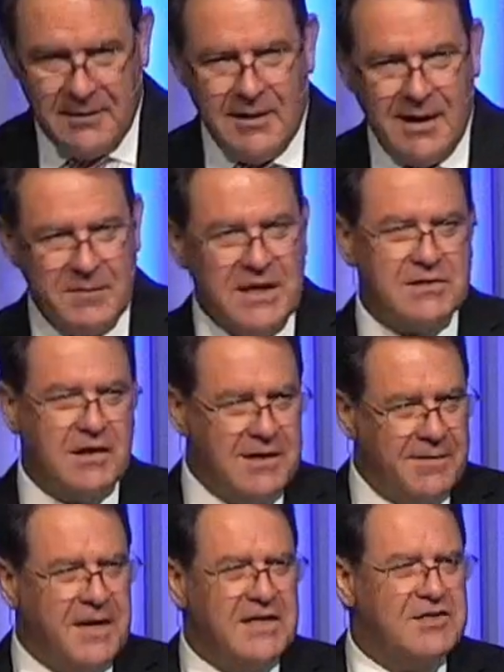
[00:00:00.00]
It
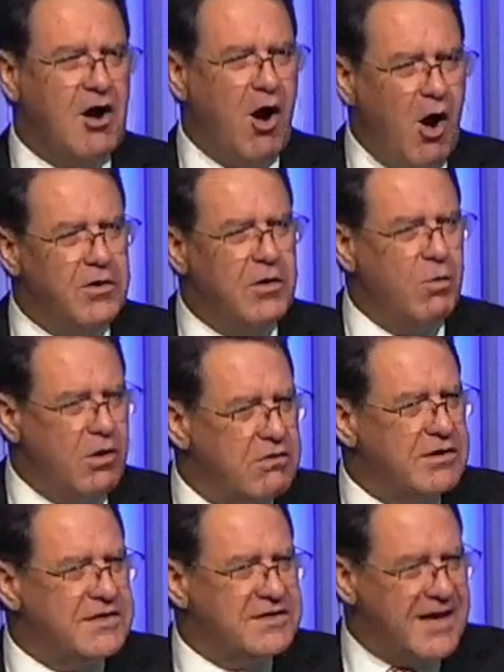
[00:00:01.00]
means all the
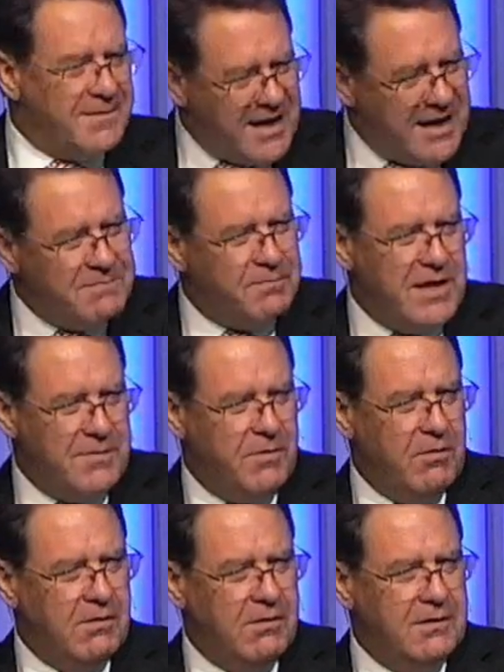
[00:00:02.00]
world except 8
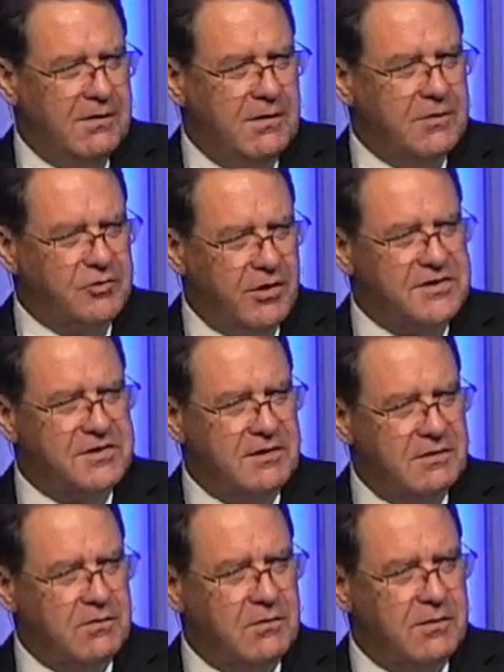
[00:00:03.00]
people trusted
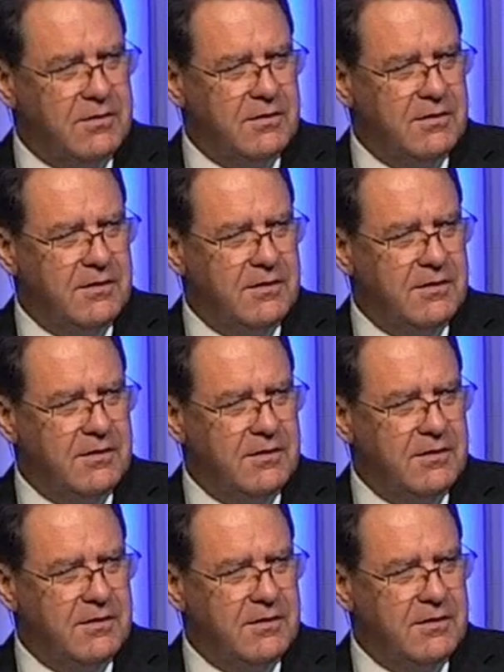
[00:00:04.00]
the Lord.